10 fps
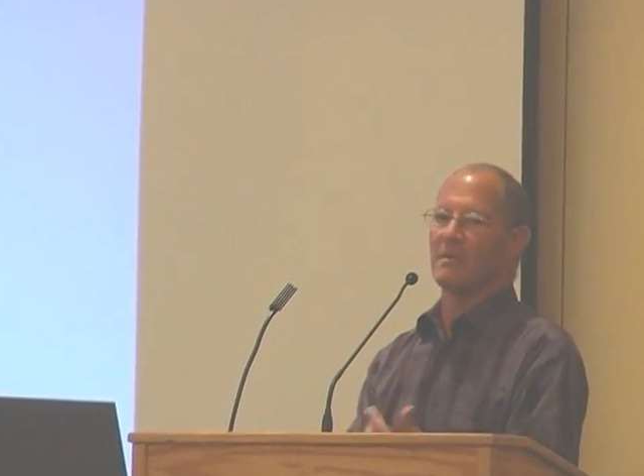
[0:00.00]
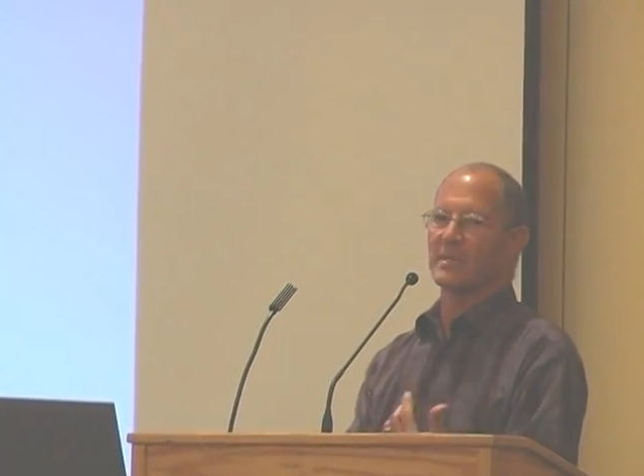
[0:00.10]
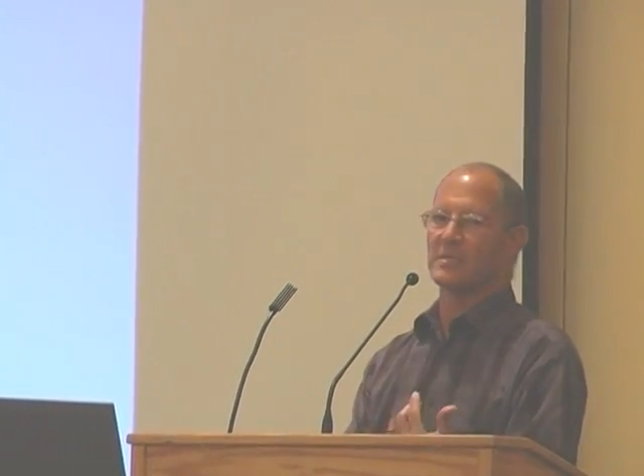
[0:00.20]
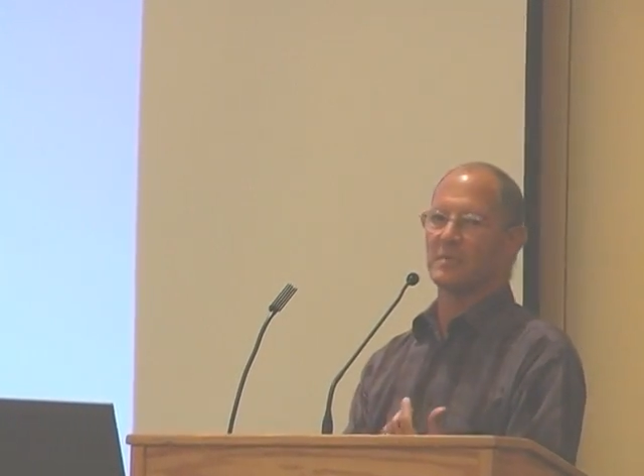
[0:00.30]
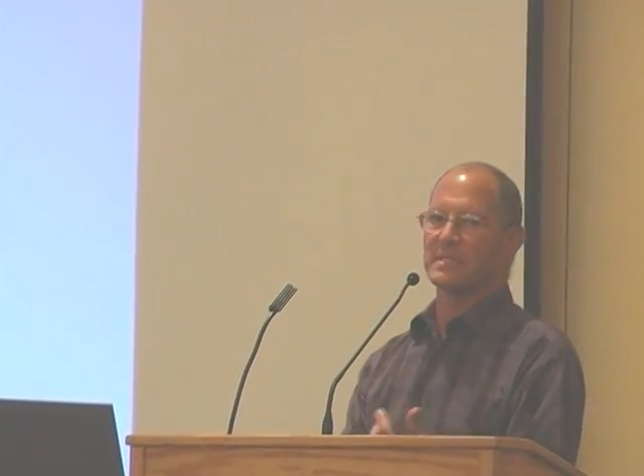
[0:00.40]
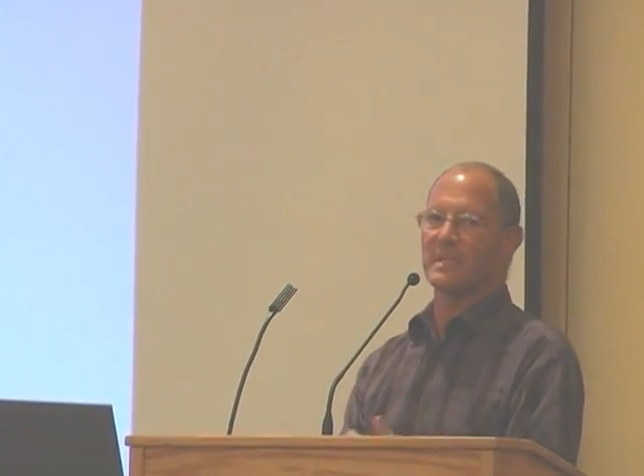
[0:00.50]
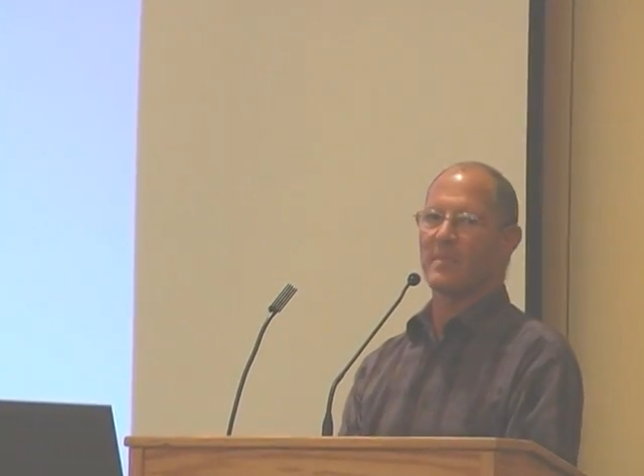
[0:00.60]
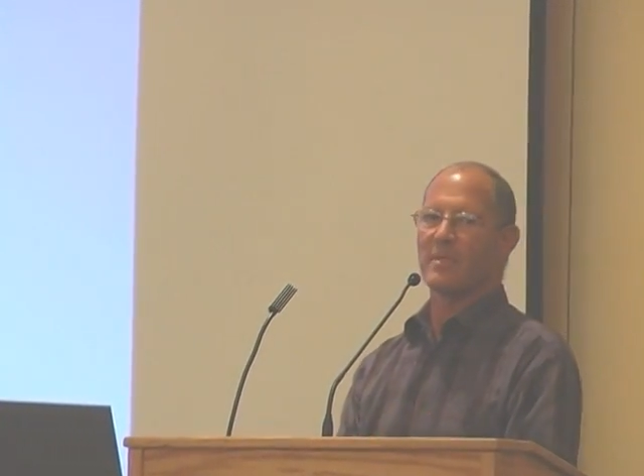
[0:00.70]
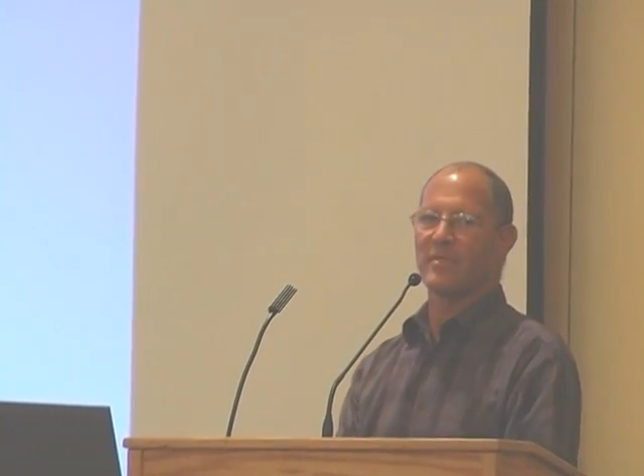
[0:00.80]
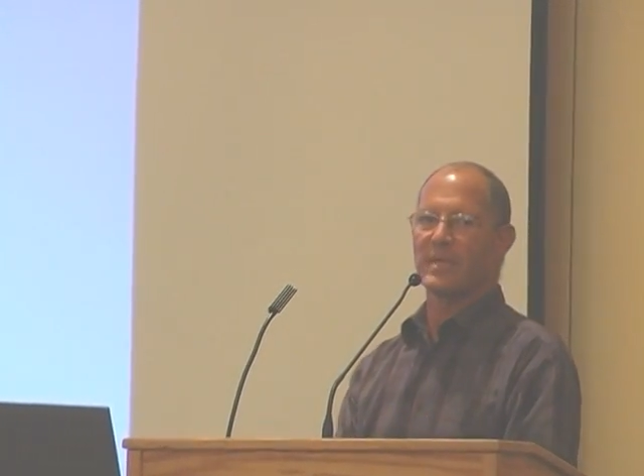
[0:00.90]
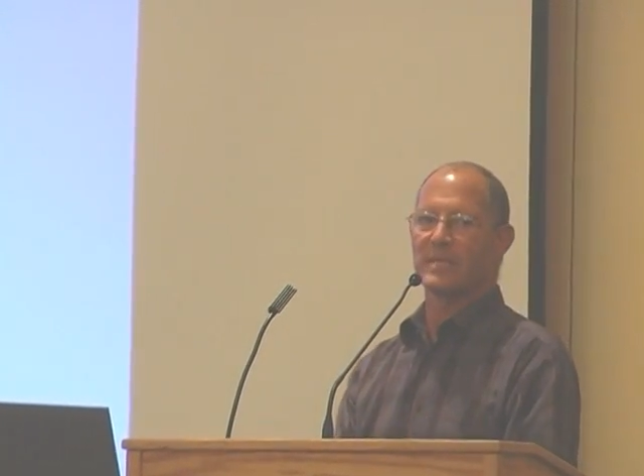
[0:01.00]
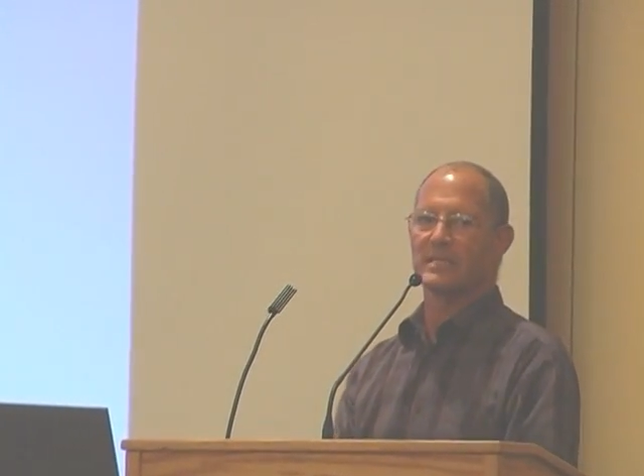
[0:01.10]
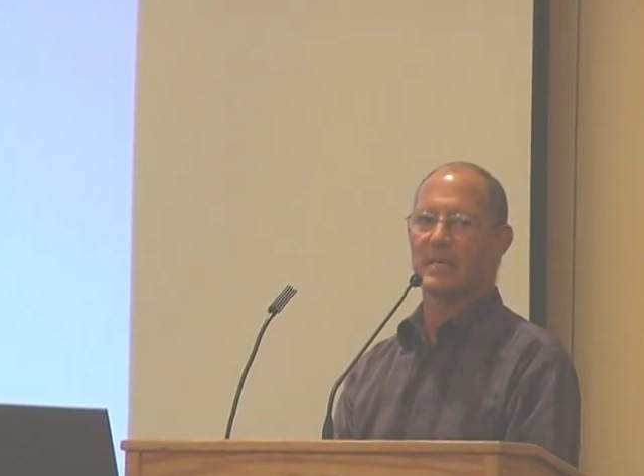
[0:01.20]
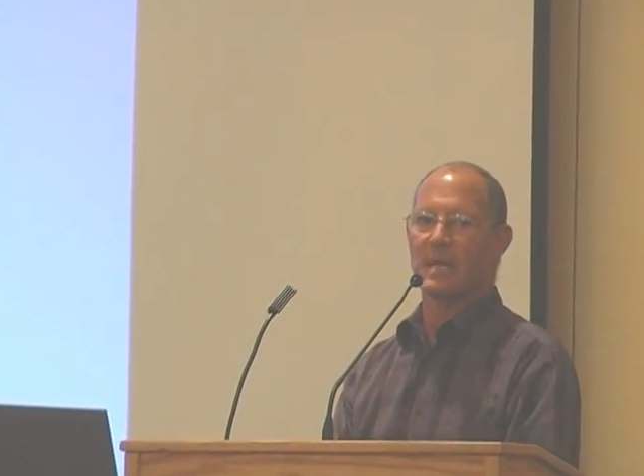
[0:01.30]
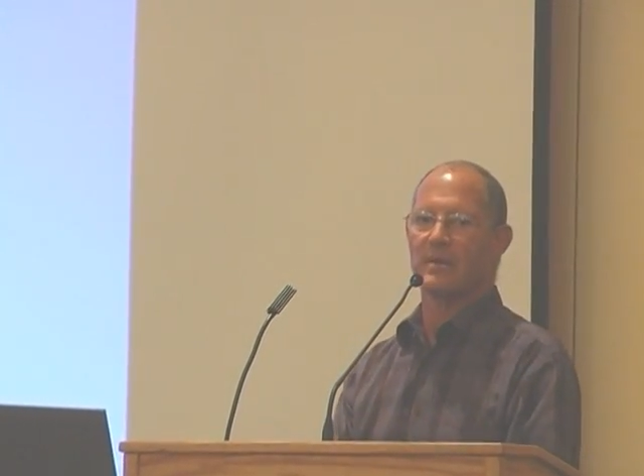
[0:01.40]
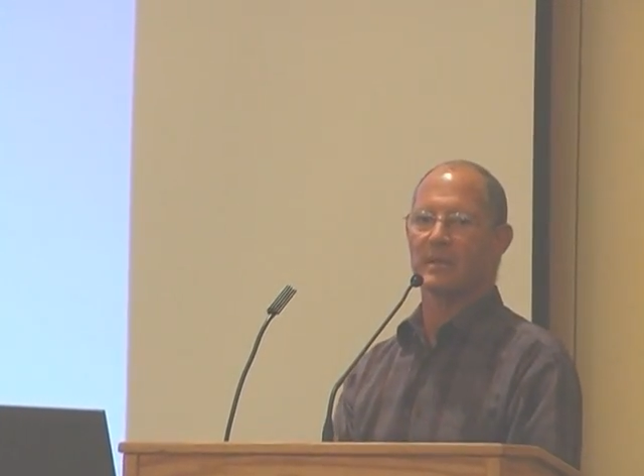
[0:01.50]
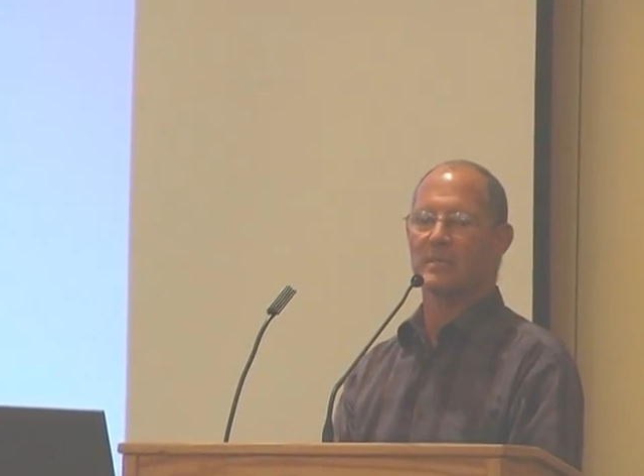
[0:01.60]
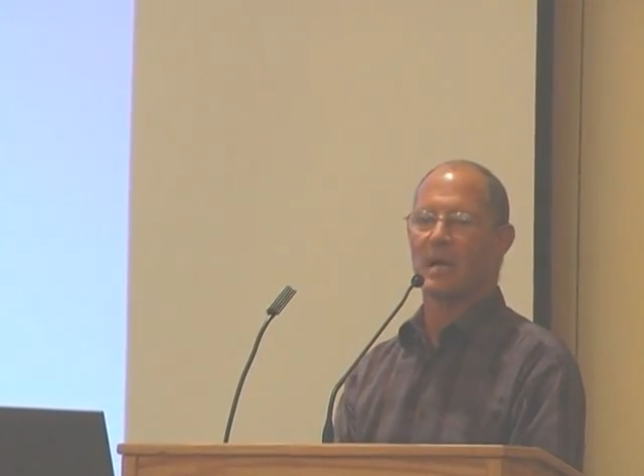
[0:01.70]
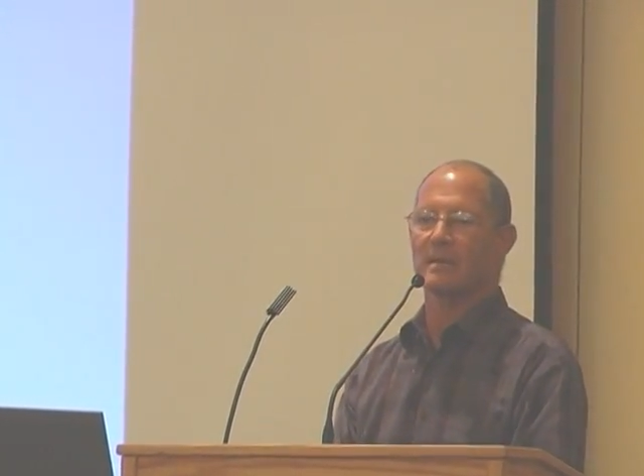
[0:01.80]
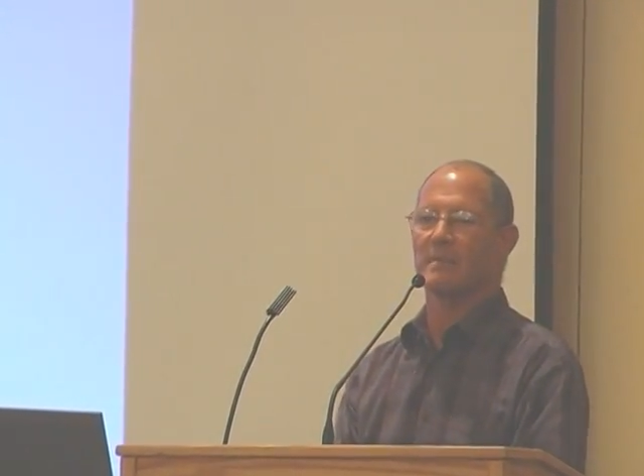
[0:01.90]
wrestle with some of the things that Eric
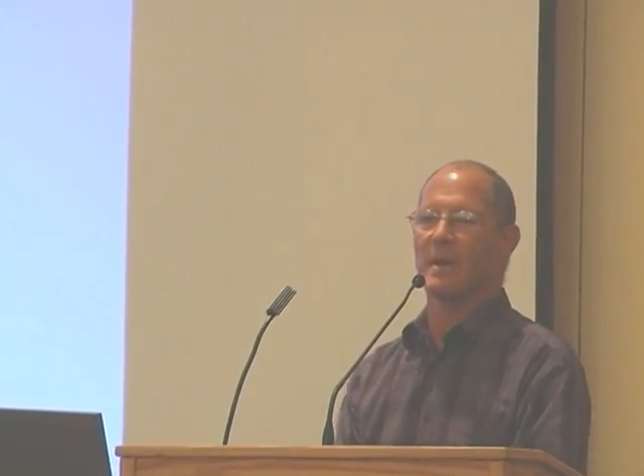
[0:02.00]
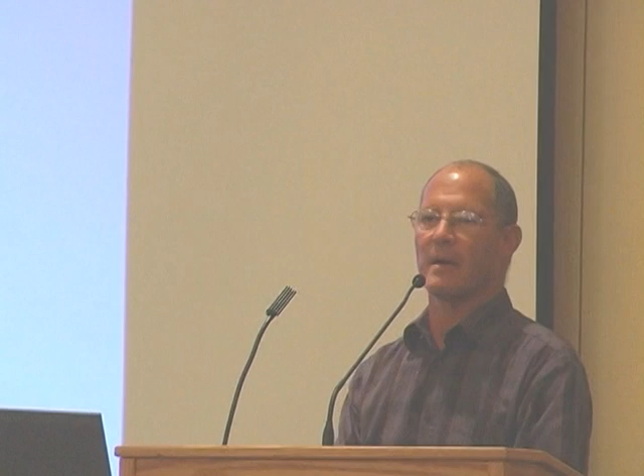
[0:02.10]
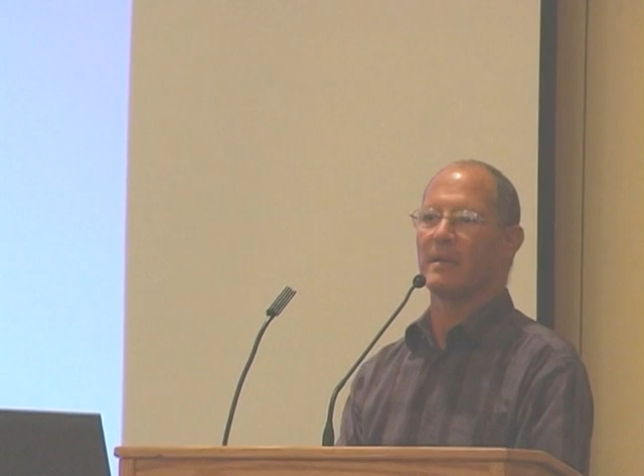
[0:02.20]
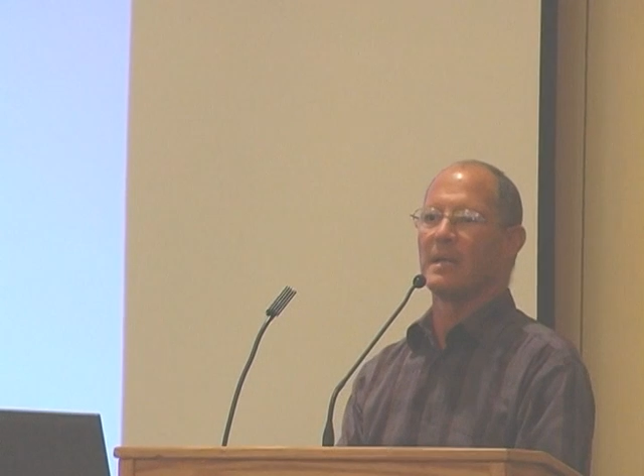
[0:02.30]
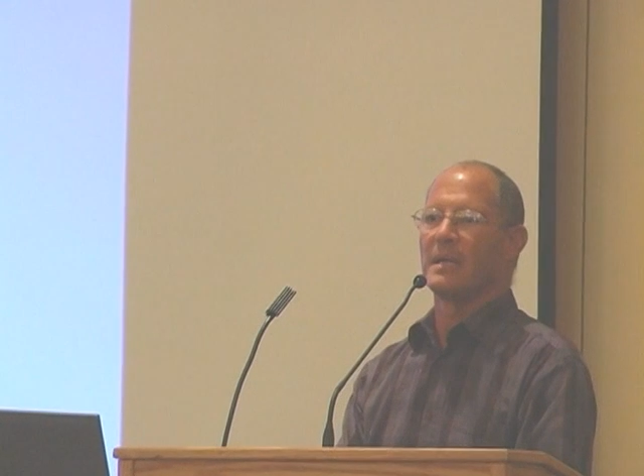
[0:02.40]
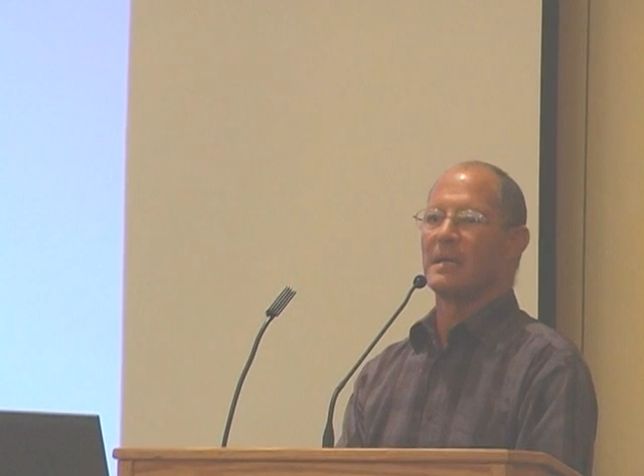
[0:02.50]
talked about.